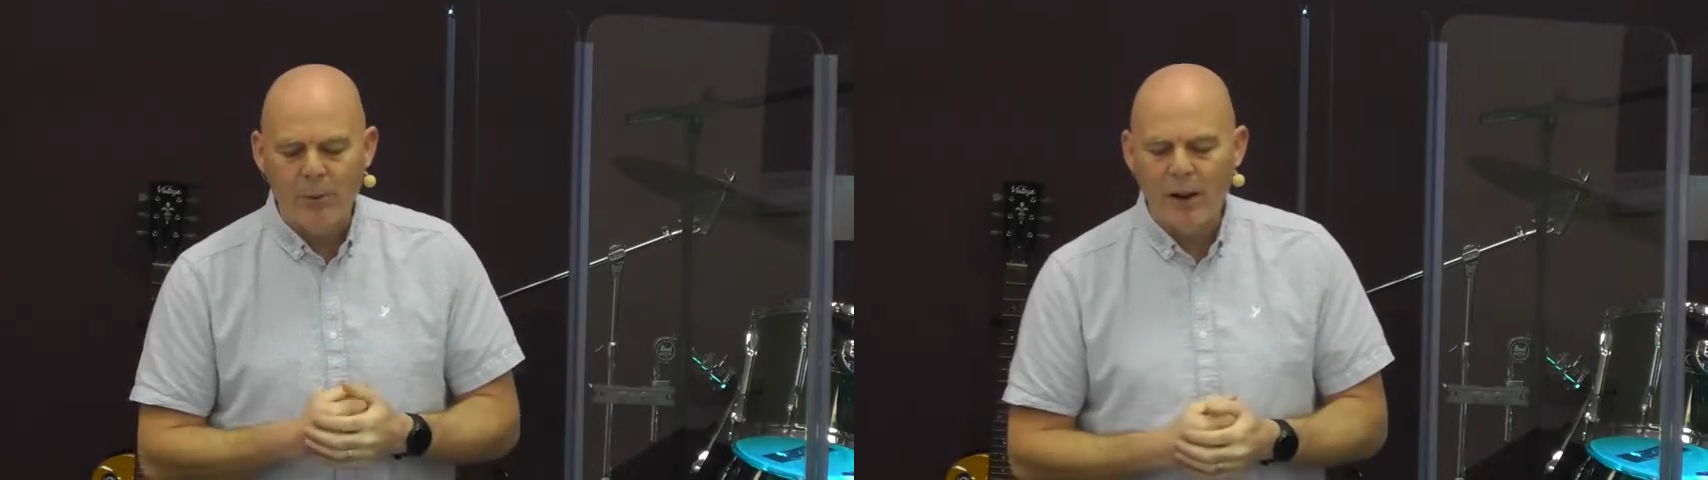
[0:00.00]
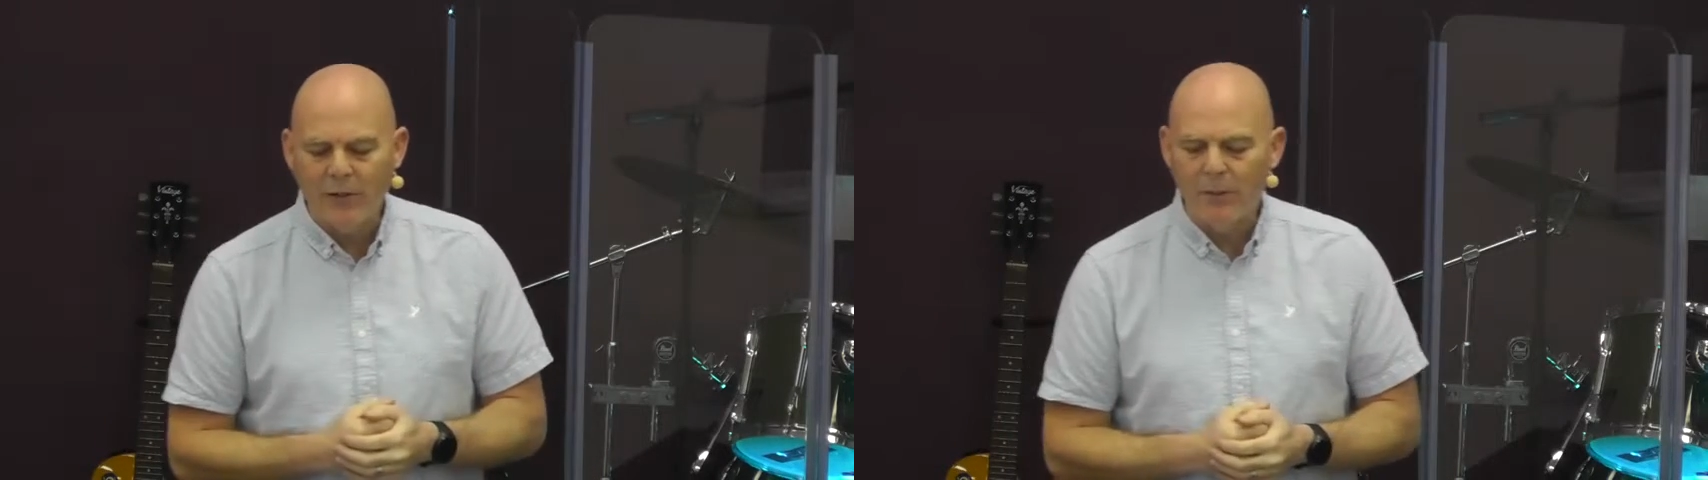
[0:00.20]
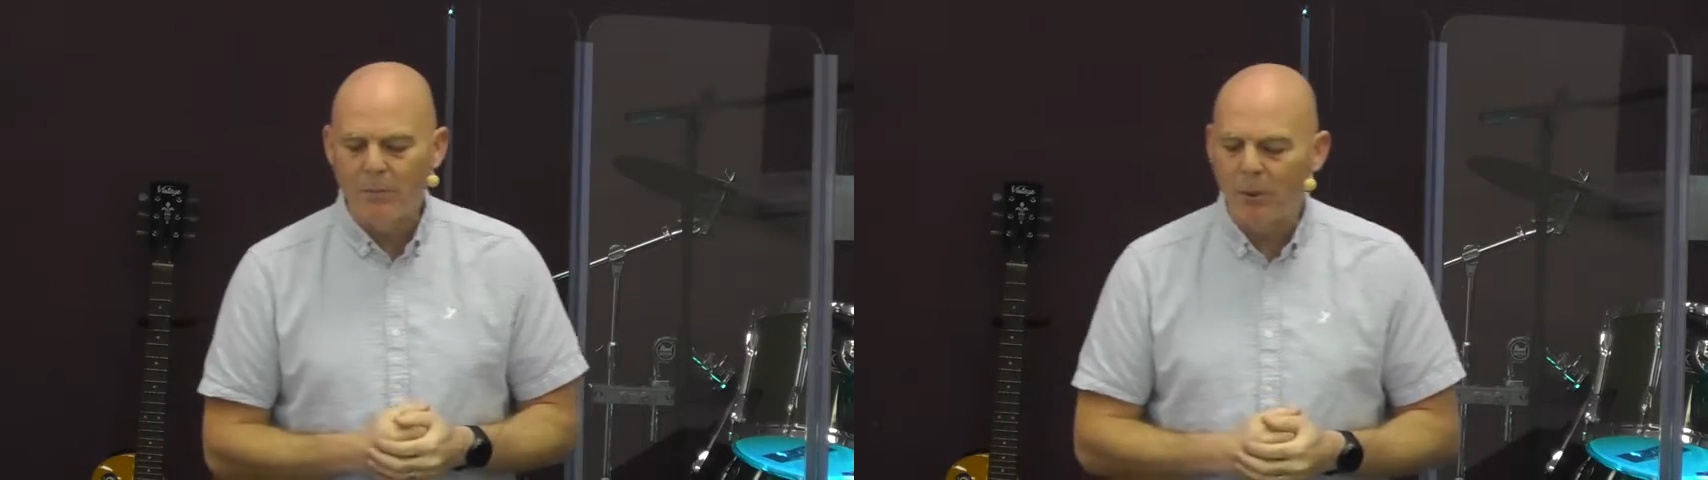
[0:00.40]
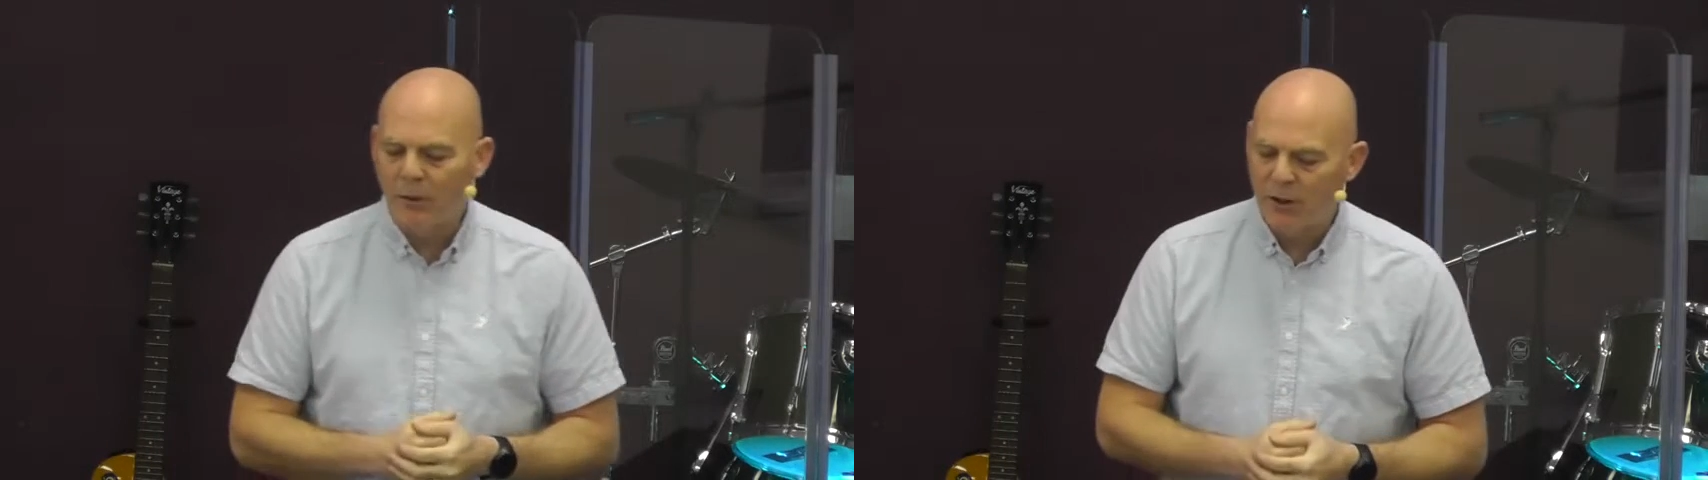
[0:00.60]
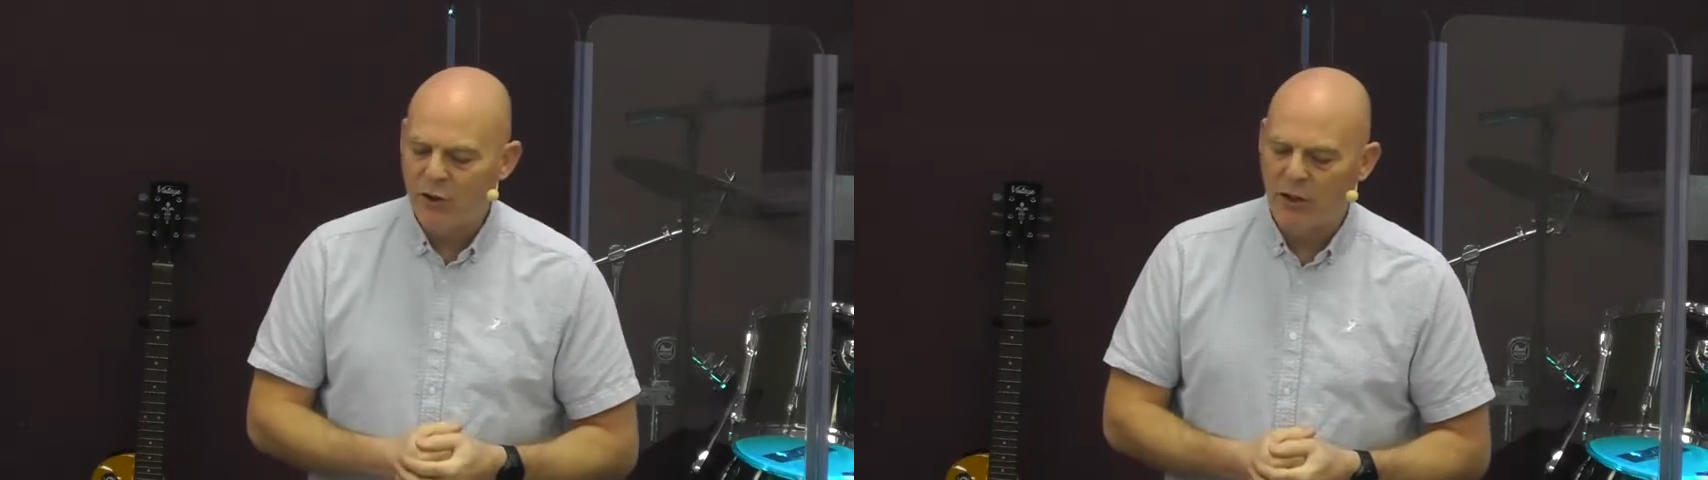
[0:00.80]
present
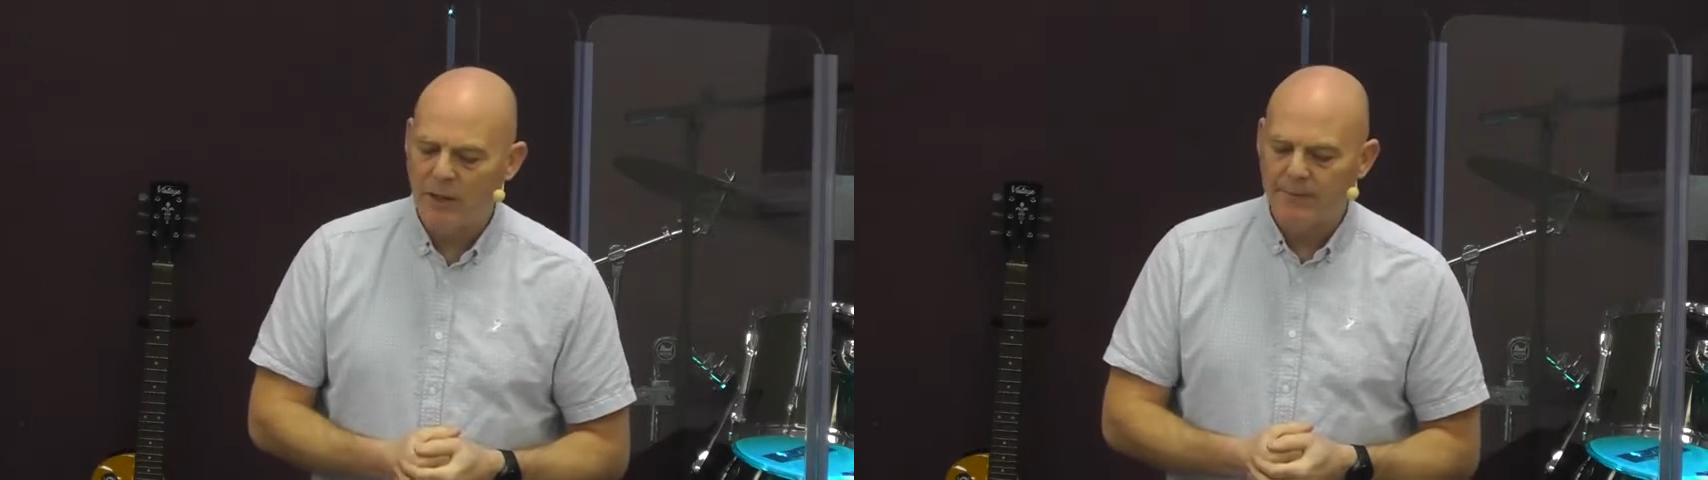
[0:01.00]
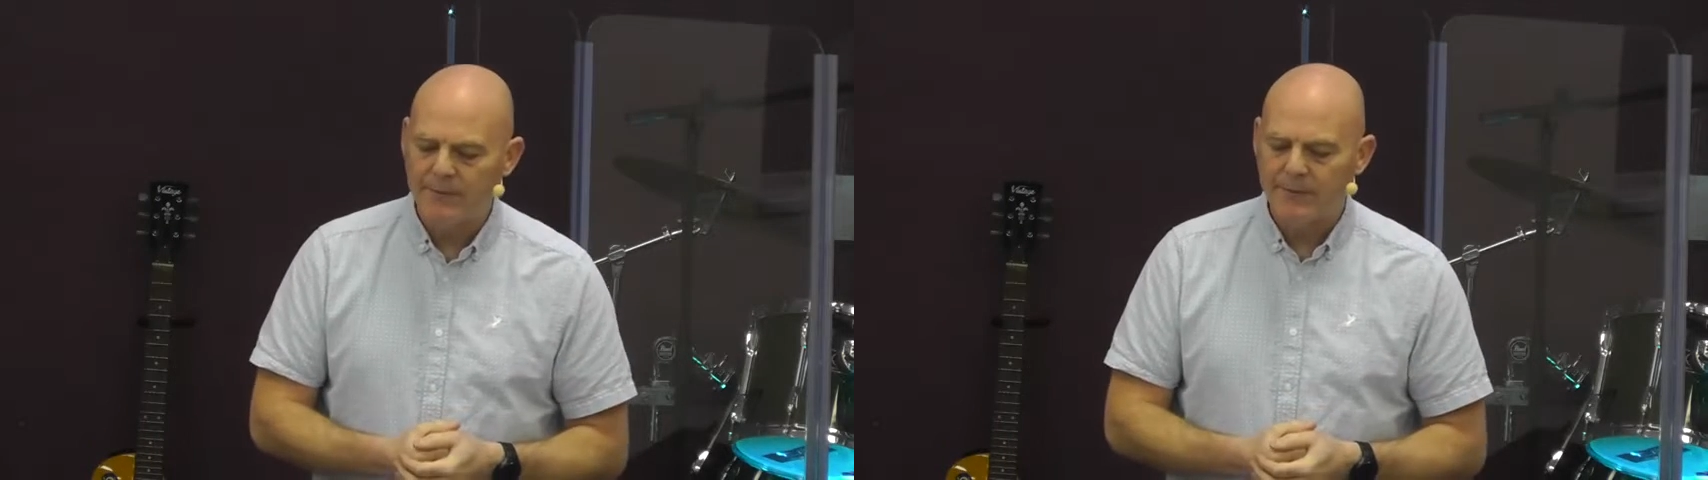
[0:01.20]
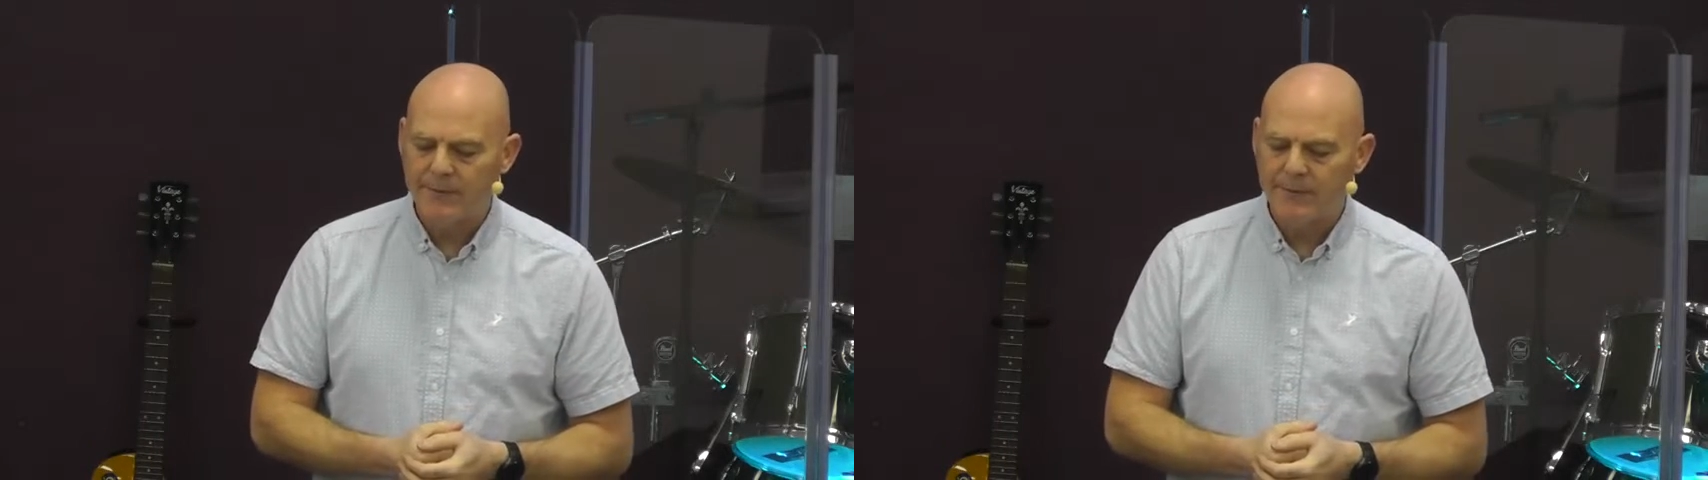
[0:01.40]
position.